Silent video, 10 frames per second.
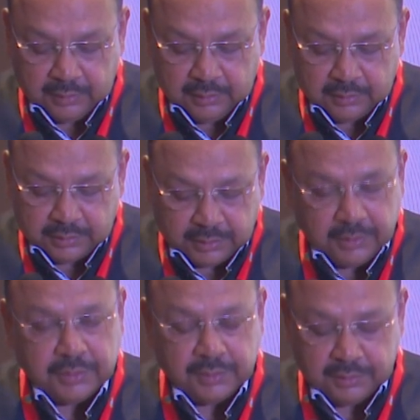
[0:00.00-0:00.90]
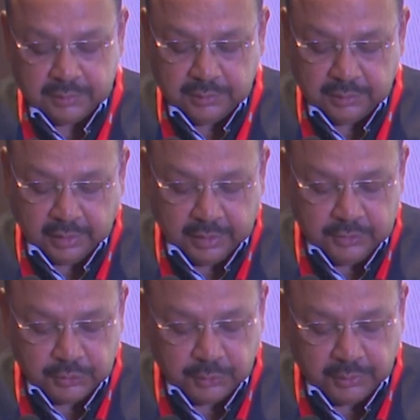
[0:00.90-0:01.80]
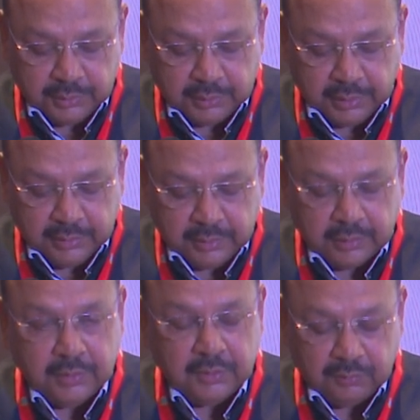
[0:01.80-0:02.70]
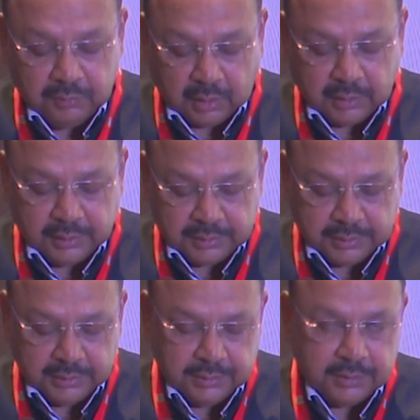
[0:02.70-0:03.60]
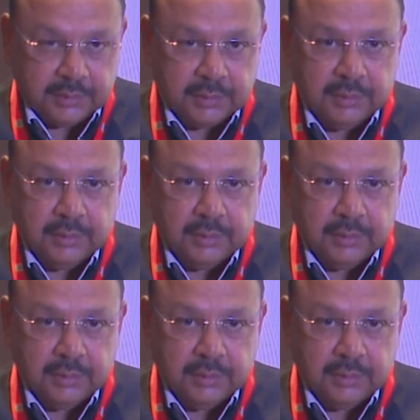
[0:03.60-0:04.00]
signatures, ensuring the integrity of data exchanges.